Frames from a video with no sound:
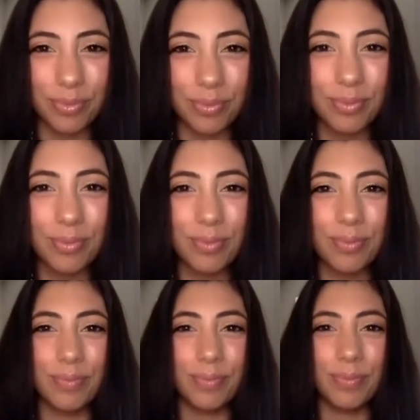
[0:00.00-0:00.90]

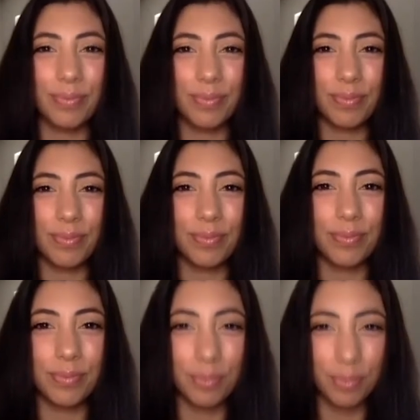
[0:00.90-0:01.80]

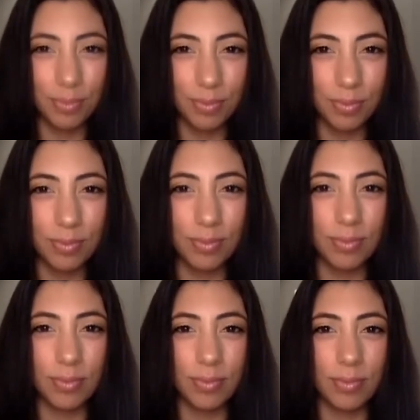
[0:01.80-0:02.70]

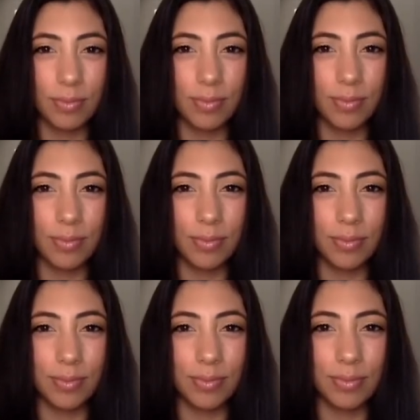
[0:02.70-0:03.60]

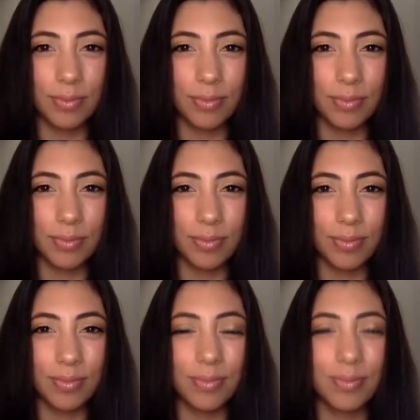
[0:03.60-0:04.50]

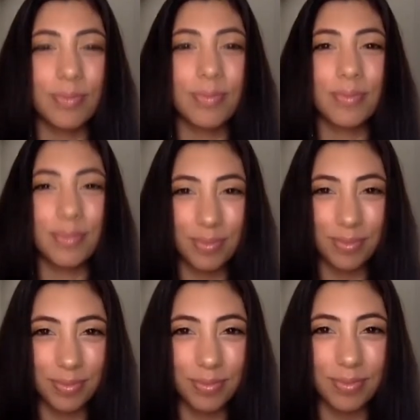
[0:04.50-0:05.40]

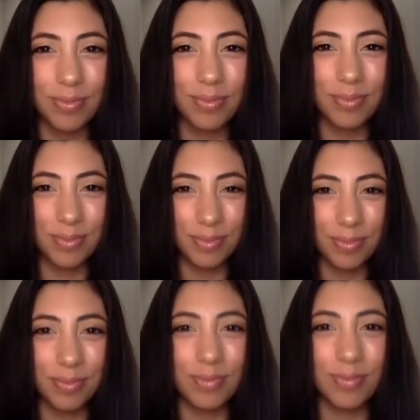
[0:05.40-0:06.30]

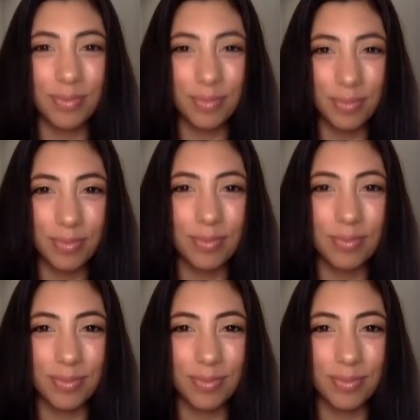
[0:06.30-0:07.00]
(not speaking)